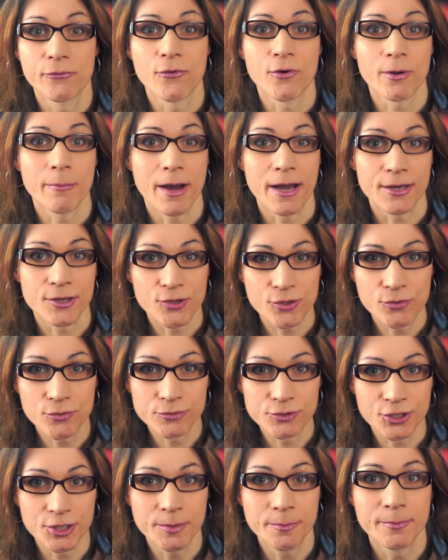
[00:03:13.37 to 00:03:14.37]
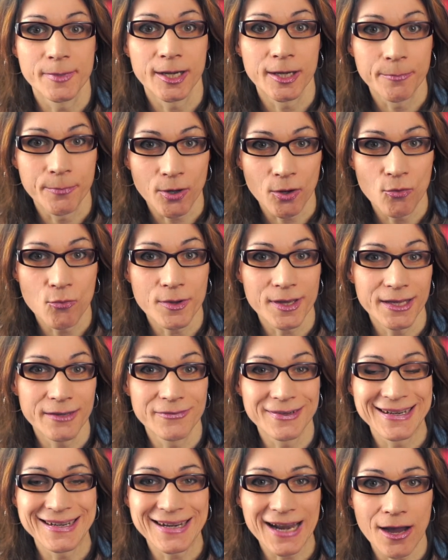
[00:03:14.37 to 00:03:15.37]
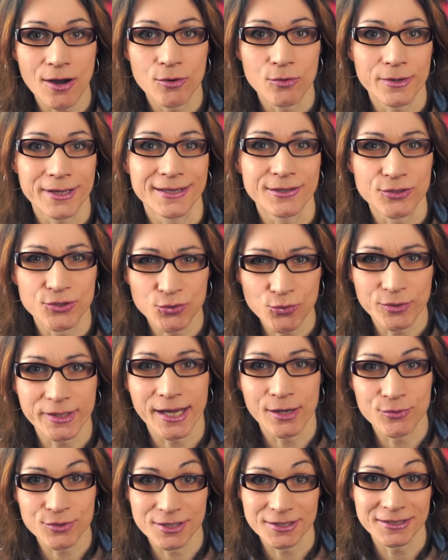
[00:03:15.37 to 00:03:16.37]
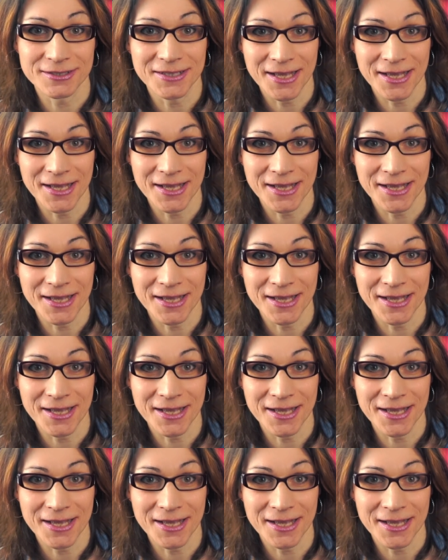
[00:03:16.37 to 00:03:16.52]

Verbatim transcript: for my new dream Mac Pro even now in two thousand